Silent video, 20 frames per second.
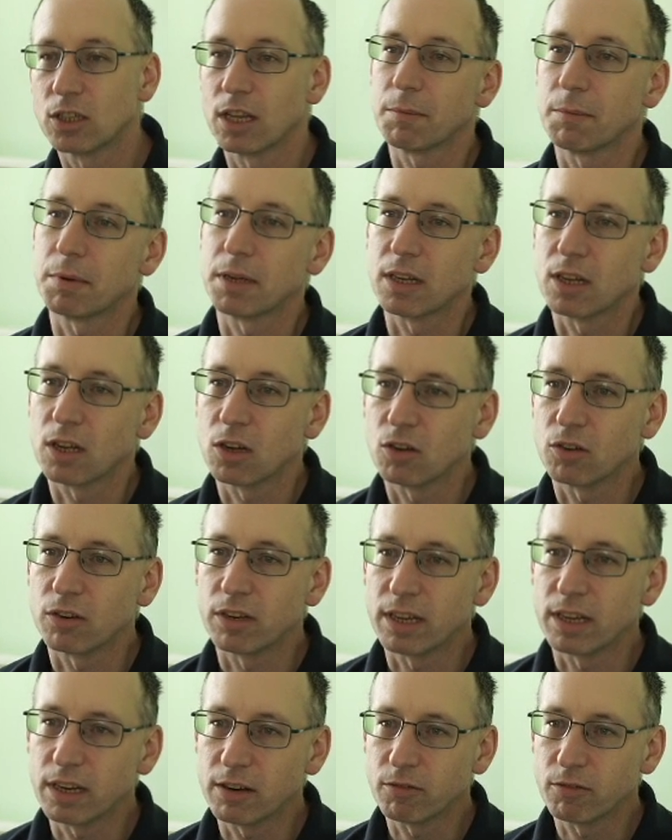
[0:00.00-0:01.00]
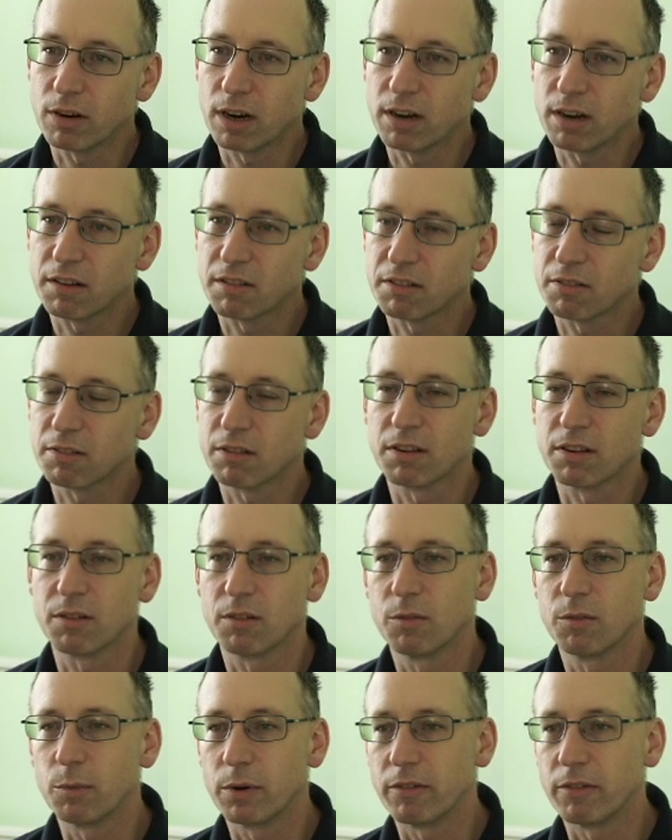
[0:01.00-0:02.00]
that bit of code here runs
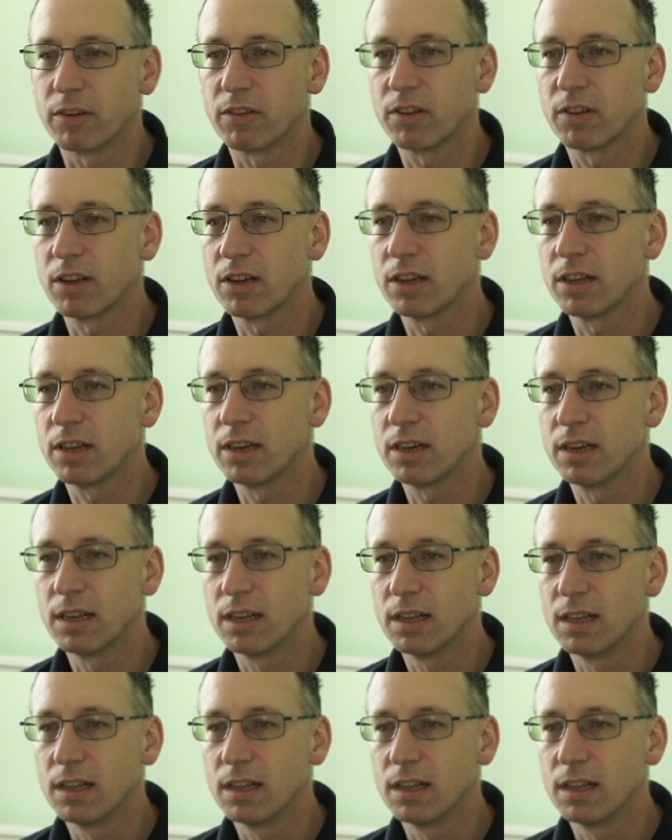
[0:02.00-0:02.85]
and we return.